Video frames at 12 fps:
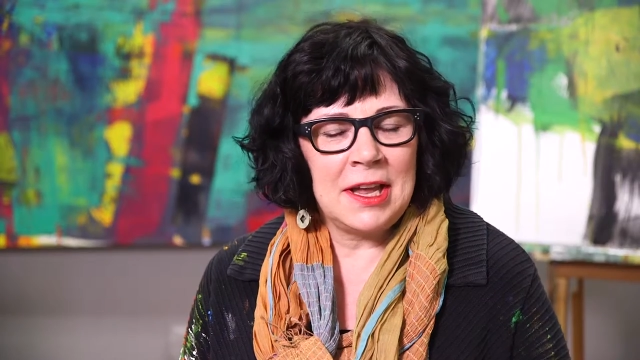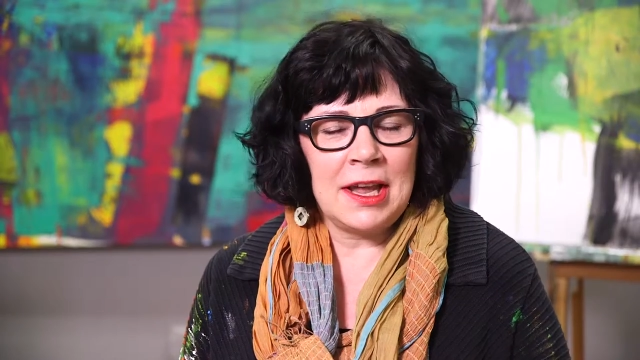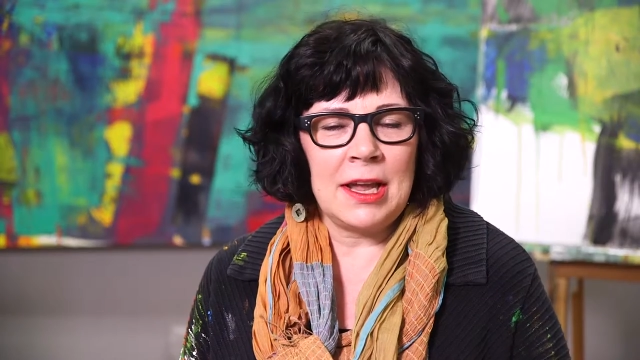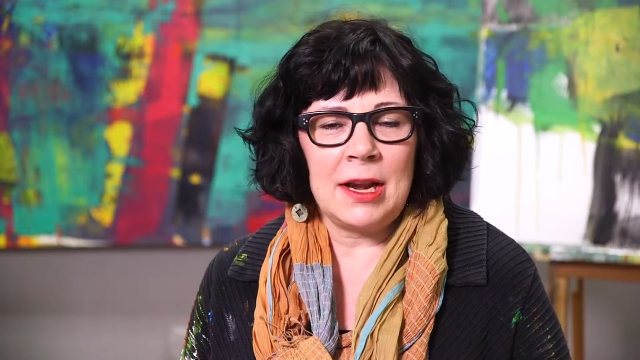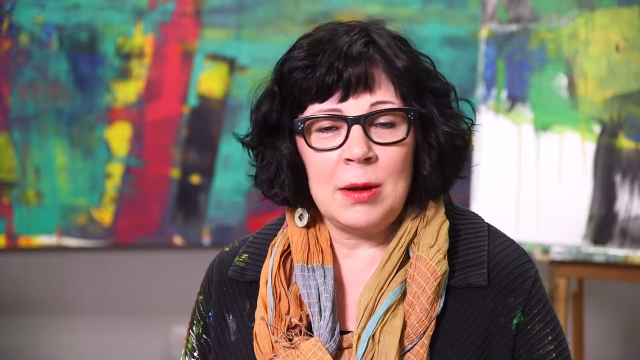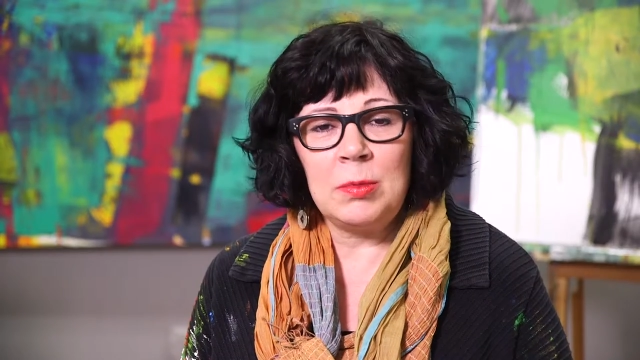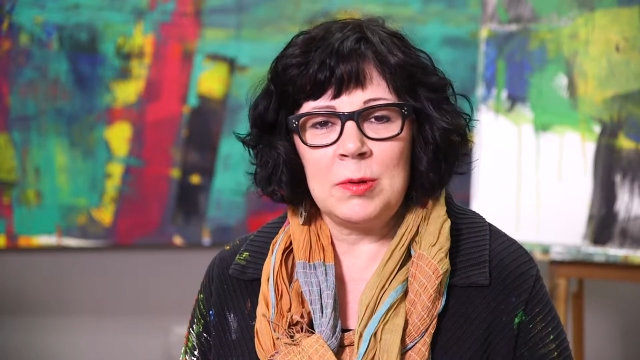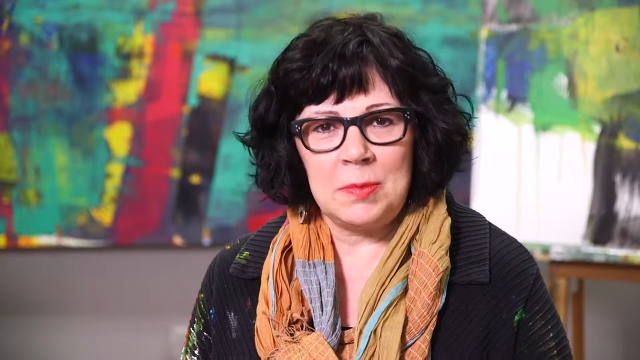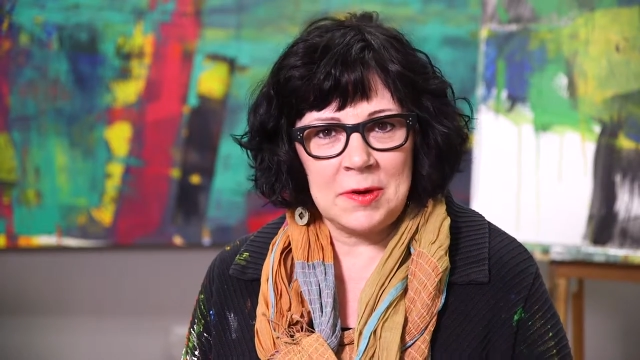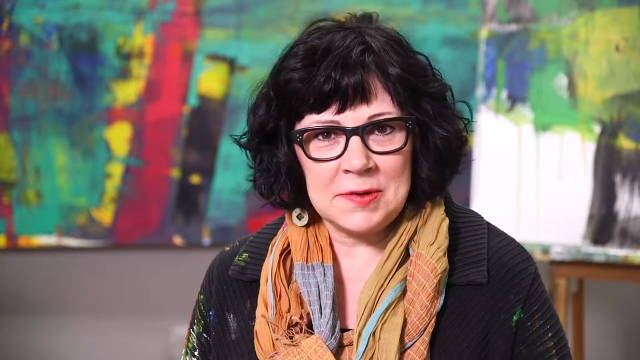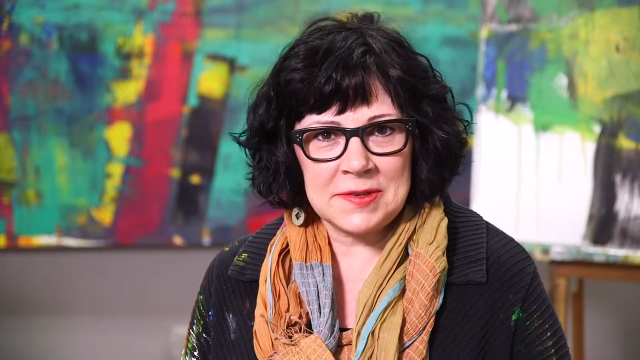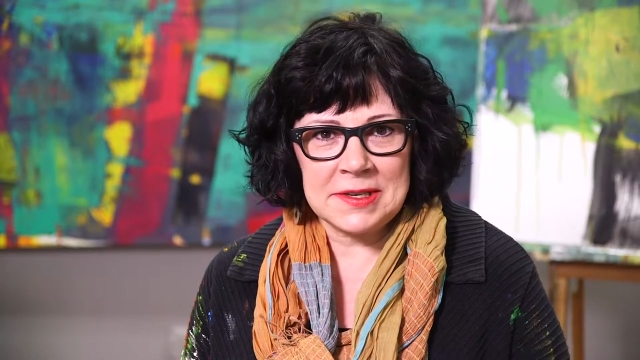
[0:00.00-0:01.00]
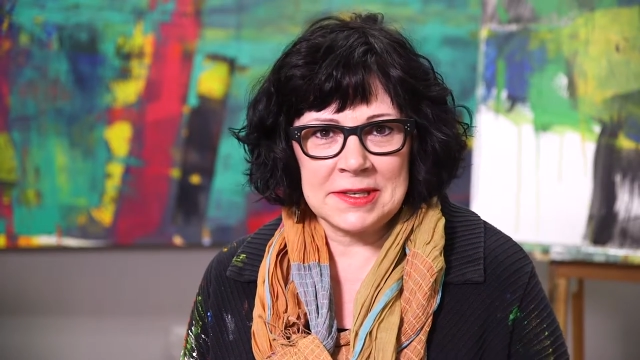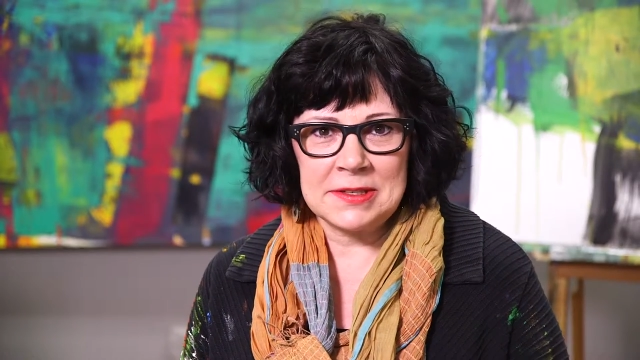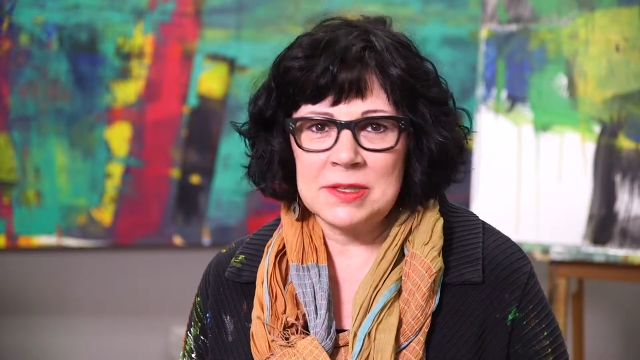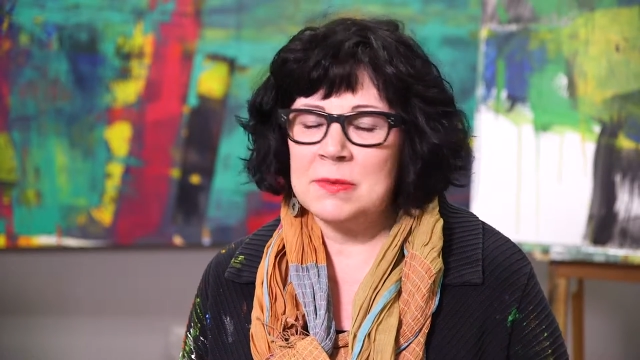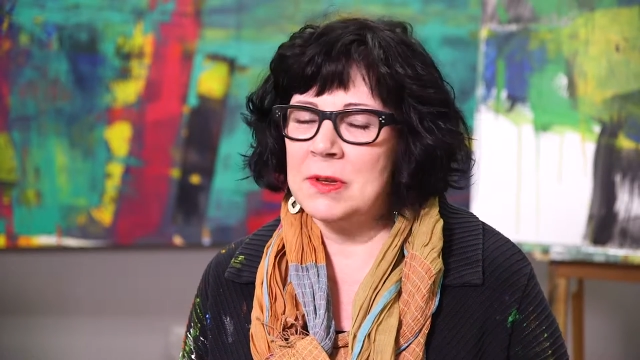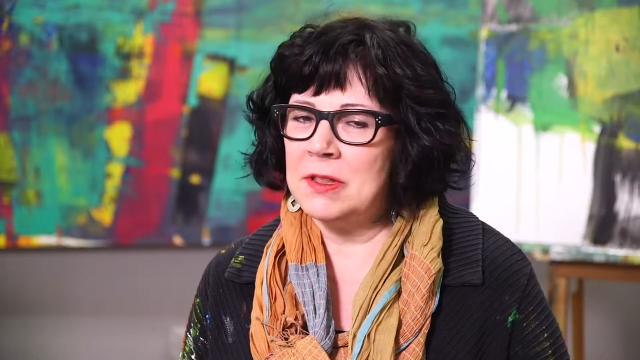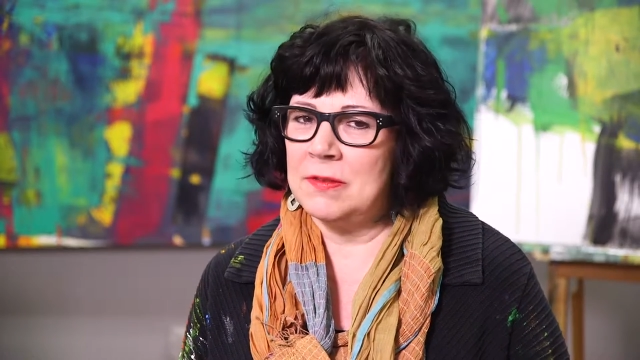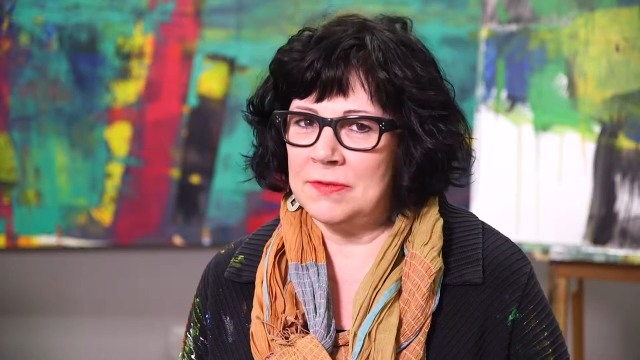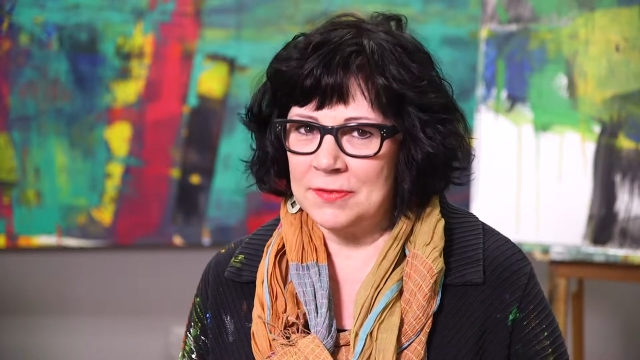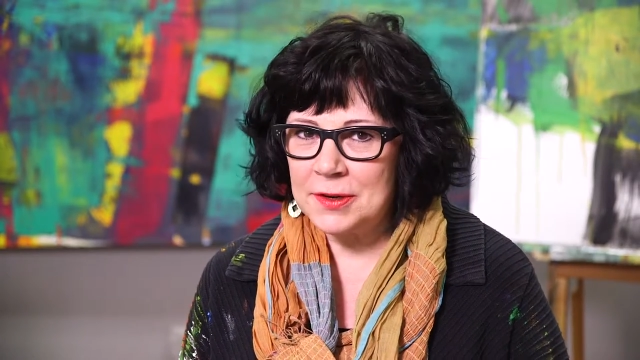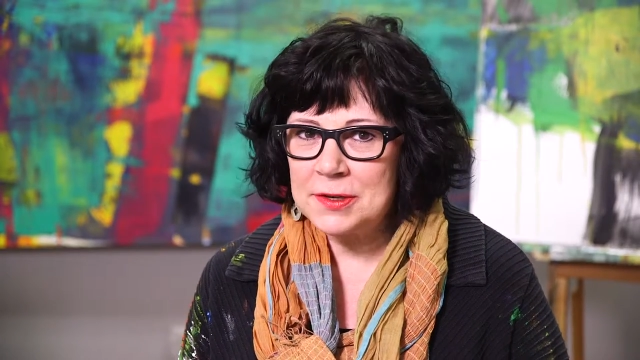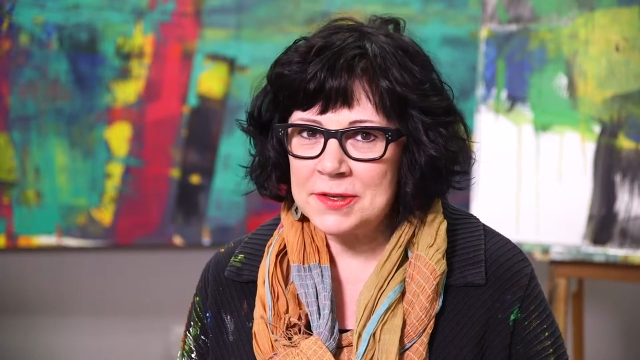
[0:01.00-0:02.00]
and I'm proposing to be the
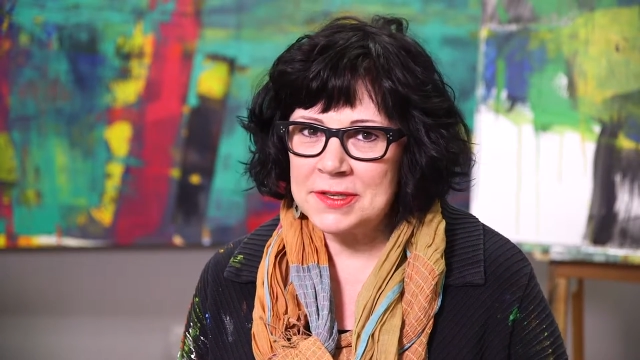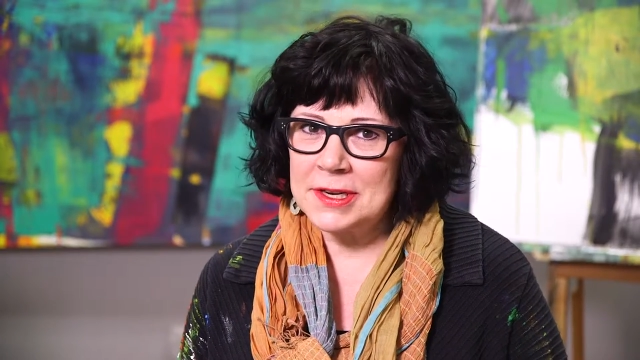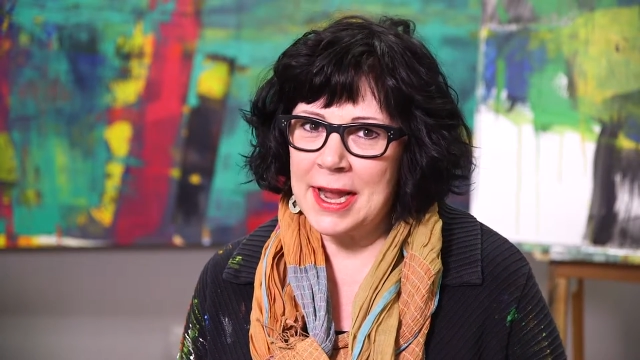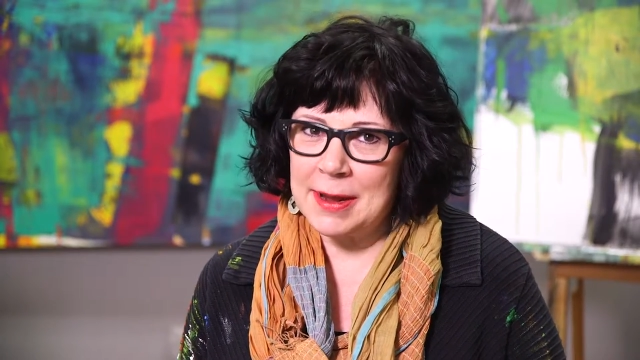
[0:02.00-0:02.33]
first